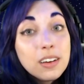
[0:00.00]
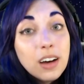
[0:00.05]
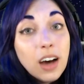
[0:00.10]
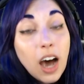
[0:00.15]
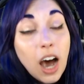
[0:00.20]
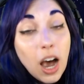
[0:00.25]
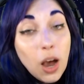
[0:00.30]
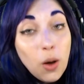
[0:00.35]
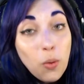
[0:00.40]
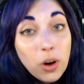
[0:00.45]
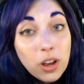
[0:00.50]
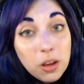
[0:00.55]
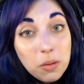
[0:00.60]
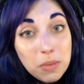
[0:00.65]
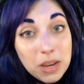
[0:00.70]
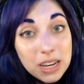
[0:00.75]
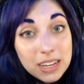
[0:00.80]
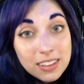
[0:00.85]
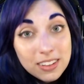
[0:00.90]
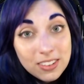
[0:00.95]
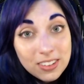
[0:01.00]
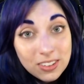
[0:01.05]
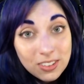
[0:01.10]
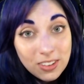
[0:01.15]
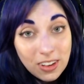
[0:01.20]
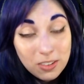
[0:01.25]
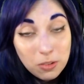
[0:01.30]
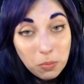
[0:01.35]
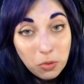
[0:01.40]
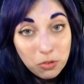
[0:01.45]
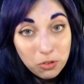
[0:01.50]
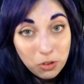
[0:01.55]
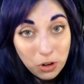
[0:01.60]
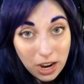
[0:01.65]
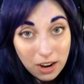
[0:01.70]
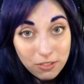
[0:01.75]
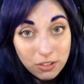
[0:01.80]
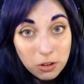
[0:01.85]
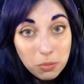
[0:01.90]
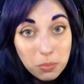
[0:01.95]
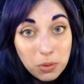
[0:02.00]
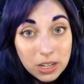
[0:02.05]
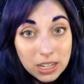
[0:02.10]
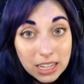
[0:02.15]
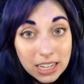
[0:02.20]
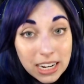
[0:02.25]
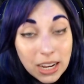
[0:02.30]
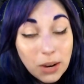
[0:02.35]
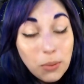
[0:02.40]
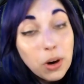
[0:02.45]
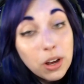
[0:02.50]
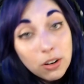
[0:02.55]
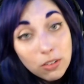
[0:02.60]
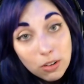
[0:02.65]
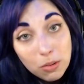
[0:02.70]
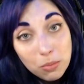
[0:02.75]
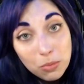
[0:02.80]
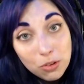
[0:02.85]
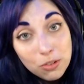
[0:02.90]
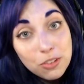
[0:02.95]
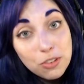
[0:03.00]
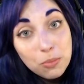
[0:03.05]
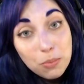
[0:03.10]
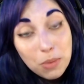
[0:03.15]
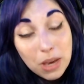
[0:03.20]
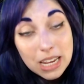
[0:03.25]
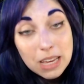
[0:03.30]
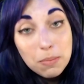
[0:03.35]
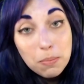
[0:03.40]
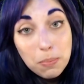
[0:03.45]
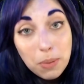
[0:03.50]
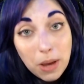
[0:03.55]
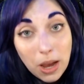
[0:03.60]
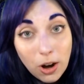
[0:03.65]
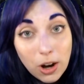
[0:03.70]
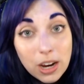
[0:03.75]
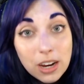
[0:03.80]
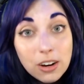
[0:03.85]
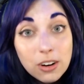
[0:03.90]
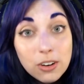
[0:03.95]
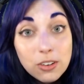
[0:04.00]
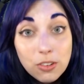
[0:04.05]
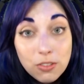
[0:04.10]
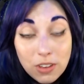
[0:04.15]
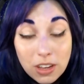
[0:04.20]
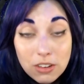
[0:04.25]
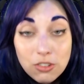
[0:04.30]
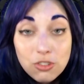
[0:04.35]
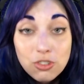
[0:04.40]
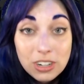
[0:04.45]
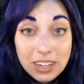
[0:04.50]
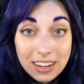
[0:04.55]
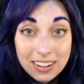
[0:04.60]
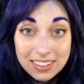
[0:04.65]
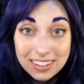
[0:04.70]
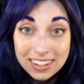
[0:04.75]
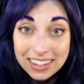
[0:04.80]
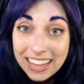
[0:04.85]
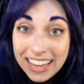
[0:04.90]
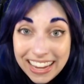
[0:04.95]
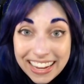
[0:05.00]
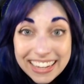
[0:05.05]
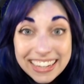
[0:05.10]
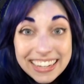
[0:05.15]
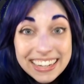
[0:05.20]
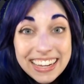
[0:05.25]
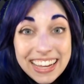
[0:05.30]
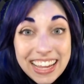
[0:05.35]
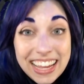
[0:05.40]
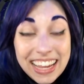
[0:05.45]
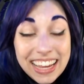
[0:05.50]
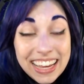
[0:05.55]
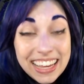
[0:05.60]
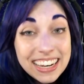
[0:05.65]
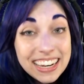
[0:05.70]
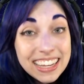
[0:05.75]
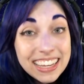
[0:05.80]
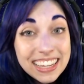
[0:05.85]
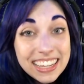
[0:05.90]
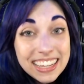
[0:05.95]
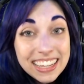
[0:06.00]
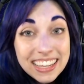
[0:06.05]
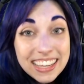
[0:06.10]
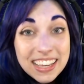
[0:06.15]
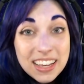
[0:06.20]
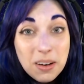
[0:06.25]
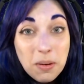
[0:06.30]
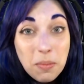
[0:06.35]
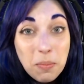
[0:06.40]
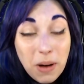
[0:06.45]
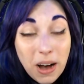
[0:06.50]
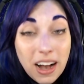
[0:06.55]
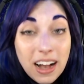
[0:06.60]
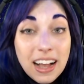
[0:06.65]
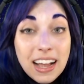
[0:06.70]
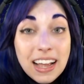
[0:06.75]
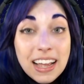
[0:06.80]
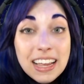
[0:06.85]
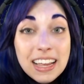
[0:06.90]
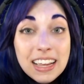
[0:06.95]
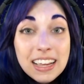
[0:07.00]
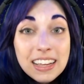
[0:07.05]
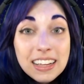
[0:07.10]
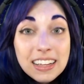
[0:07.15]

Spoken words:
I want to make this accessible for everybody, and I want to remove as many barriers of entry as I can. And by